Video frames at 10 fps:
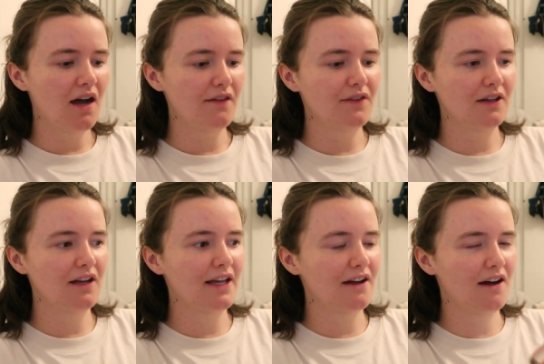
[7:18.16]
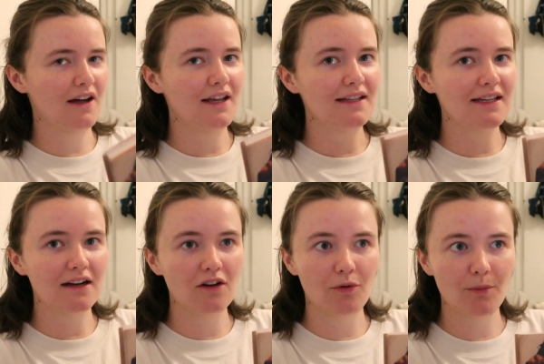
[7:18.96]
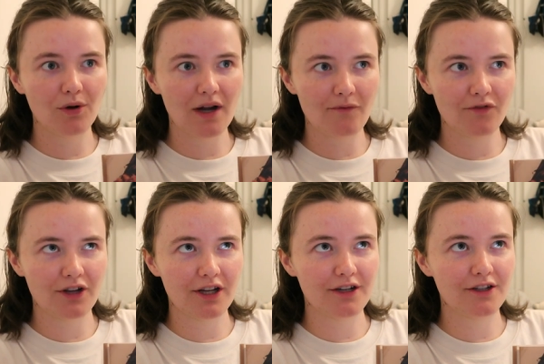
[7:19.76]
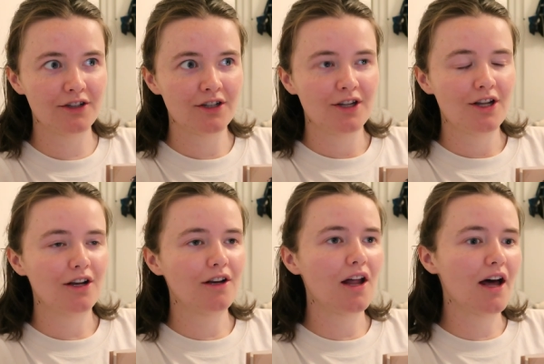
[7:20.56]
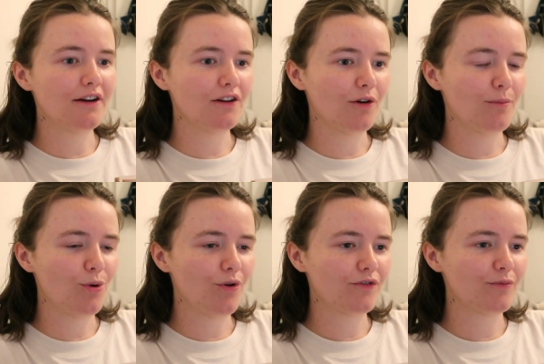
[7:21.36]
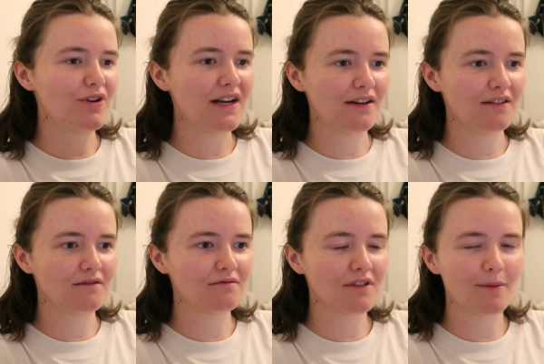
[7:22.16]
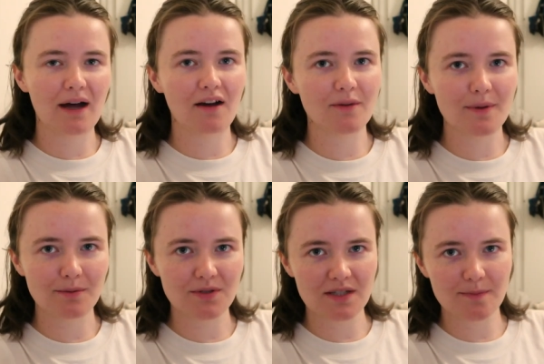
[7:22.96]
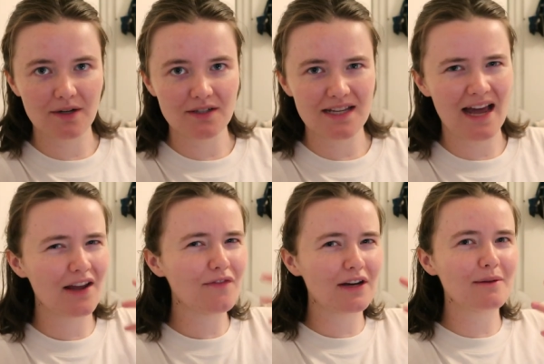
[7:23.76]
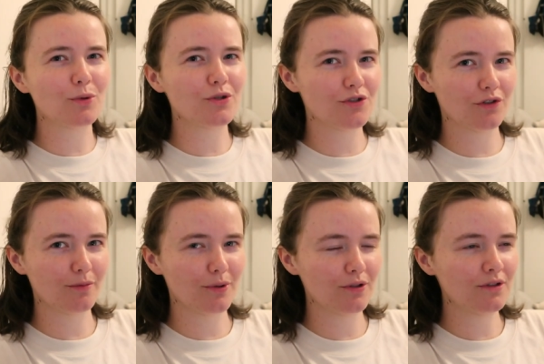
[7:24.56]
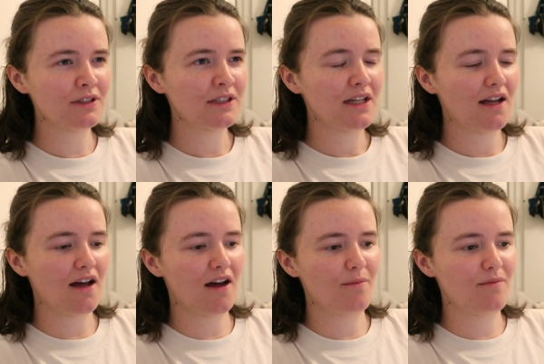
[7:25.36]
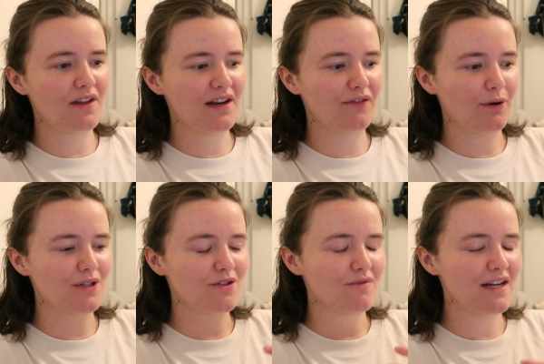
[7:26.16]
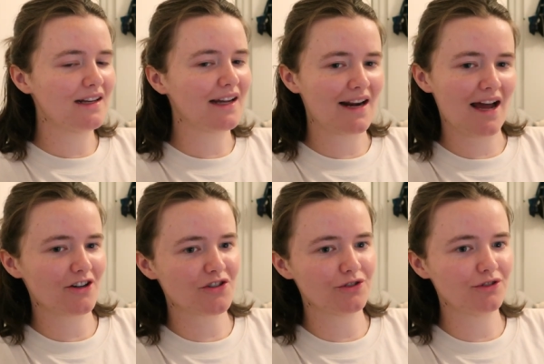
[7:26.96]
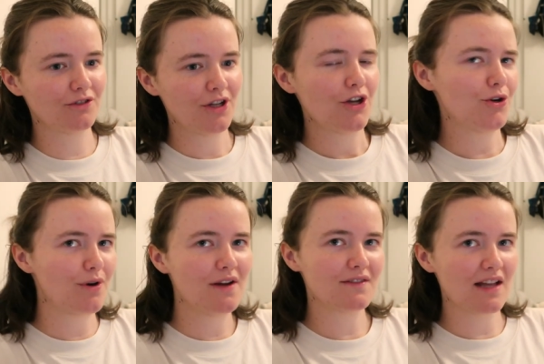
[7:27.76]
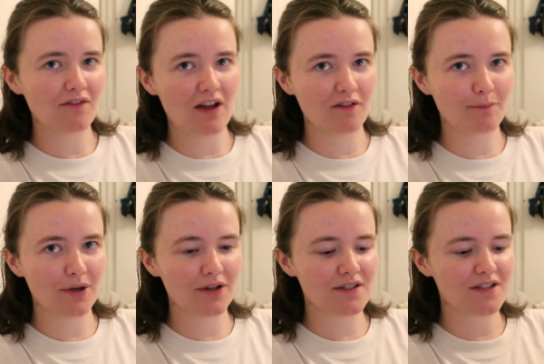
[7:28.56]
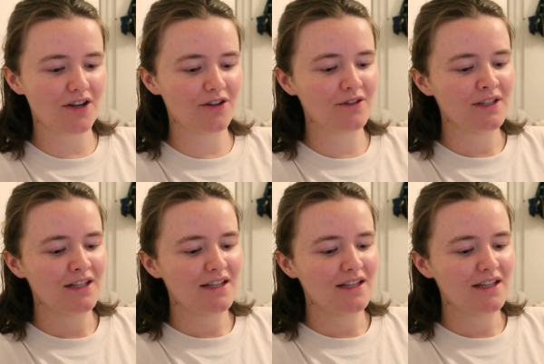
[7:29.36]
I feel like I get a lot more comfort and learn a lot more from reading about other people's experience, and I find it more enjoyable than if I were to read like an actual grief self-help book. So